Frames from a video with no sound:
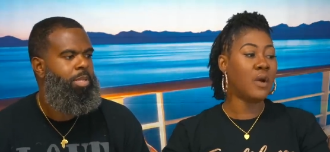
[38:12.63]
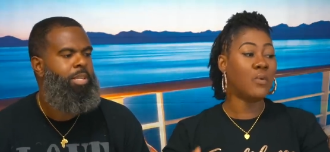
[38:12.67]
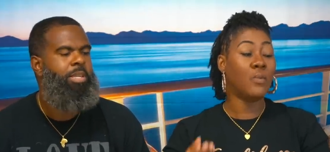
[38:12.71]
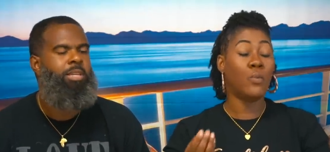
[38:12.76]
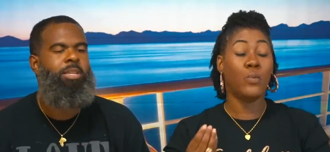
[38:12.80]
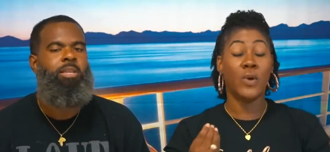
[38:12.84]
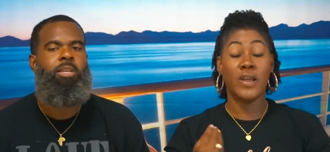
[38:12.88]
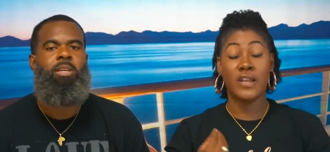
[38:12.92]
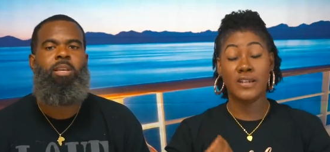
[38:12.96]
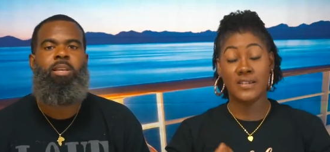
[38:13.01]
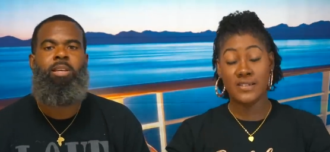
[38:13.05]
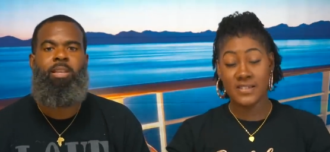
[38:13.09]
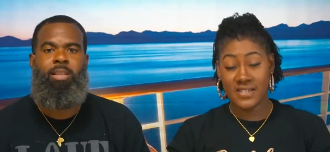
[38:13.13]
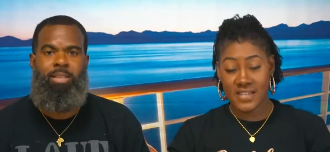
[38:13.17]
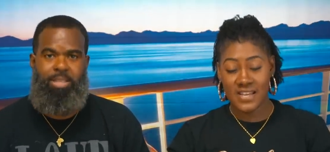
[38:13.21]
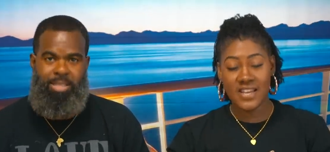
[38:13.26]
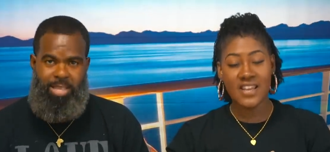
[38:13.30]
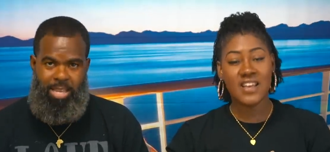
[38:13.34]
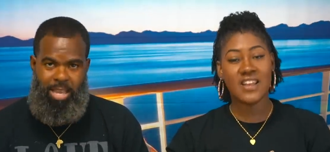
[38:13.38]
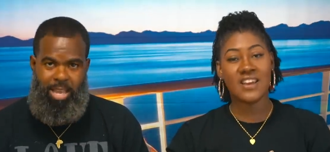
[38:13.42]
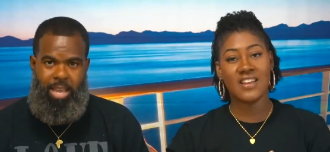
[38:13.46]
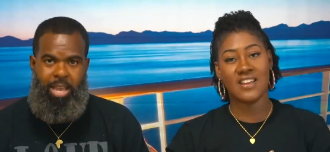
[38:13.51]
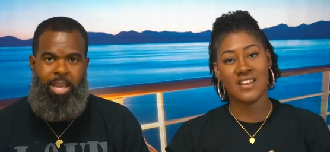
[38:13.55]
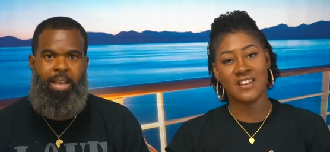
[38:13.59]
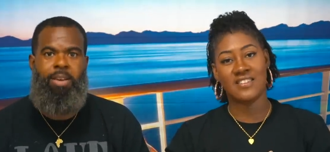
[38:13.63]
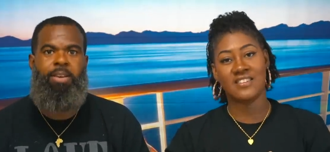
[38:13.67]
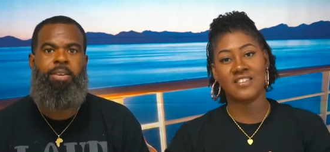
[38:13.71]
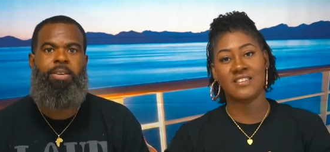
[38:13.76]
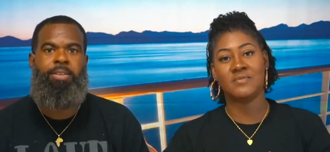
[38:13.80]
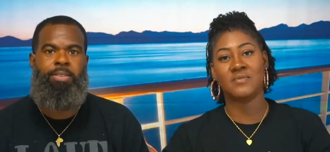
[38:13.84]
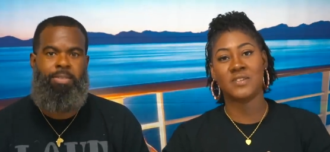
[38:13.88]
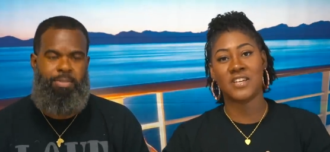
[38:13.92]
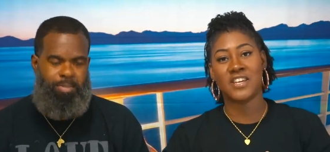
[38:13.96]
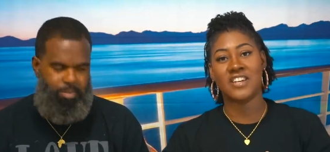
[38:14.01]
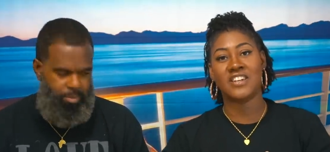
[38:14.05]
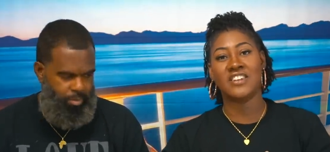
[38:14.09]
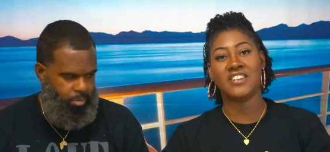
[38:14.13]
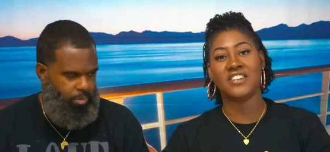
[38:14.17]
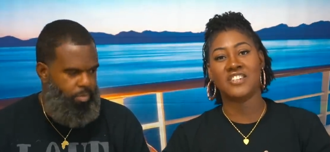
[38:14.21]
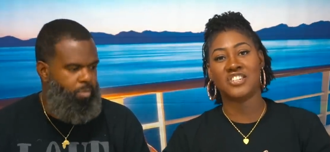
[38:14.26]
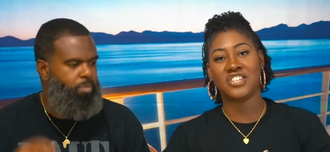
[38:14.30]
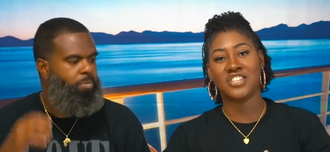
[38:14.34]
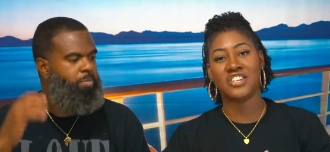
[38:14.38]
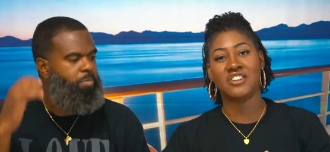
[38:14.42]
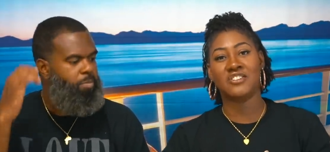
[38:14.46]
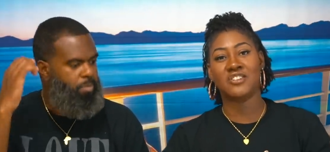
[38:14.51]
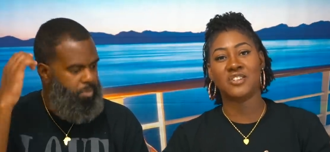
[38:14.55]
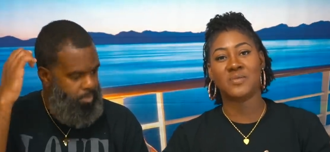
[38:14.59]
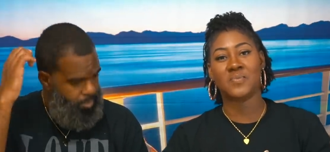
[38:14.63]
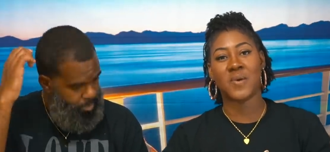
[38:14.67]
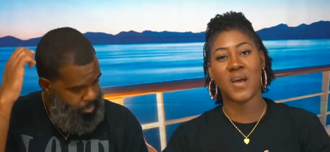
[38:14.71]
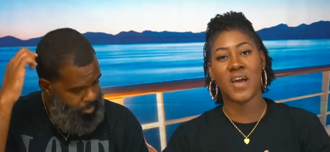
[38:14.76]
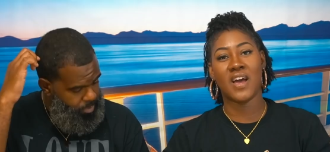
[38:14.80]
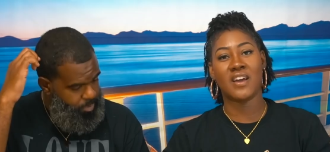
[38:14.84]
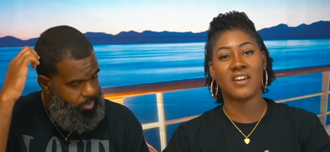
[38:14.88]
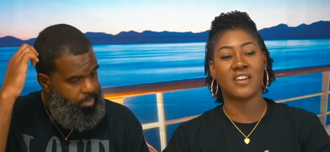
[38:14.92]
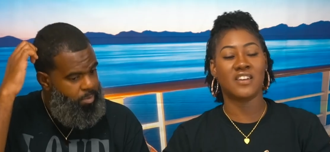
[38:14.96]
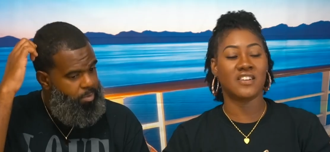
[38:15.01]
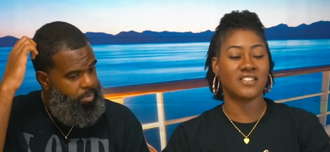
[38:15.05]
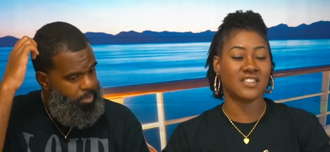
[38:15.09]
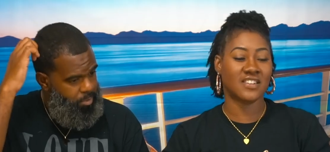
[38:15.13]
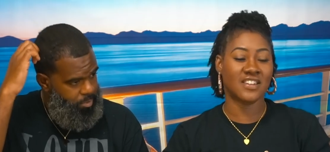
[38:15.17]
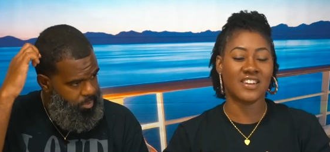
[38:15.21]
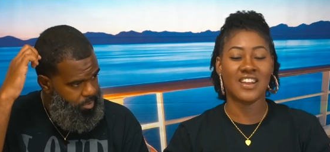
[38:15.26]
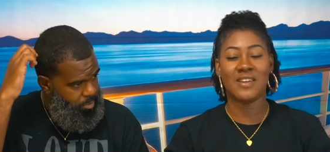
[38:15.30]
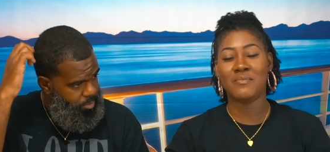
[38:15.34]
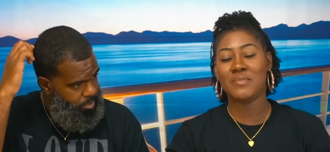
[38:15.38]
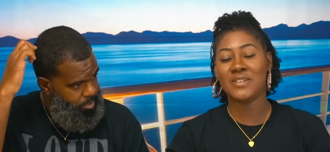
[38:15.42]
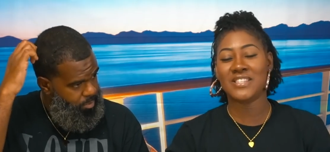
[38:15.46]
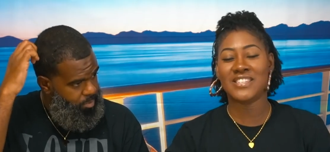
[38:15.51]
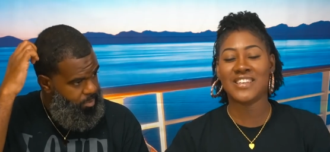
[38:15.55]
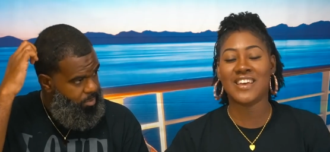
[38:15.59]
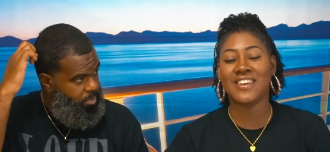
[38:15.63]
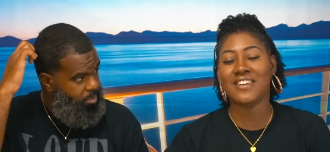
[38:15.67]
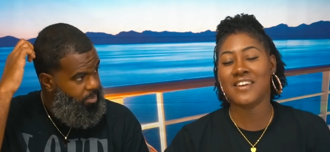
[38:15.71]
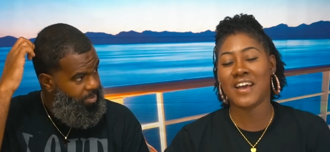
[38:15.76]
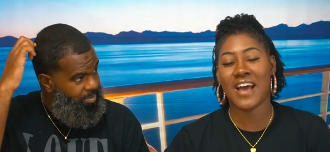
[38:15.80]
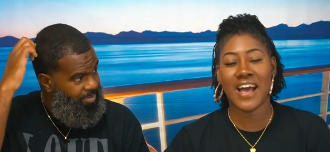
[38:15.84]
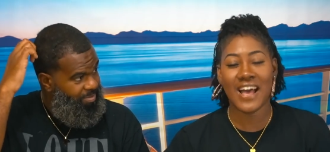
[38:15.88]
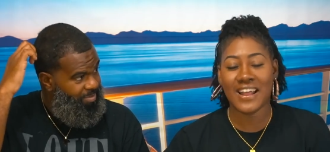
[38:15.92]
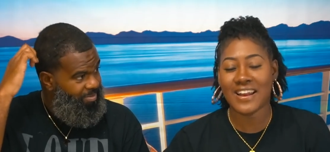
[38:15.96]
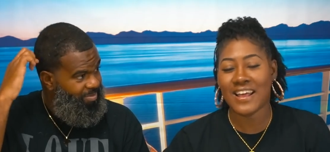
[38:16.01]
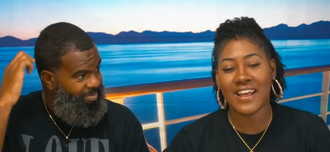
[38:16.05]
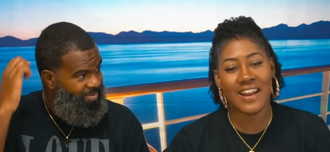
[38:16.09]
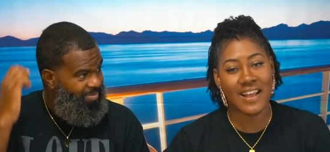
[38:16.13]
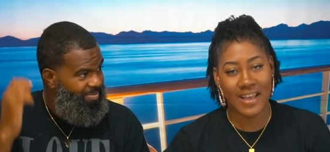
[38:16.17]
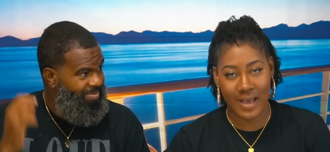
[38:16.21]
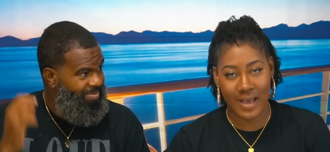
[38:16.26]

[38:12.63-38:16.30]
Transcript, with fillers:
Speaker 1: We did yeah. end up getting the Cheers package, and let me tell you how that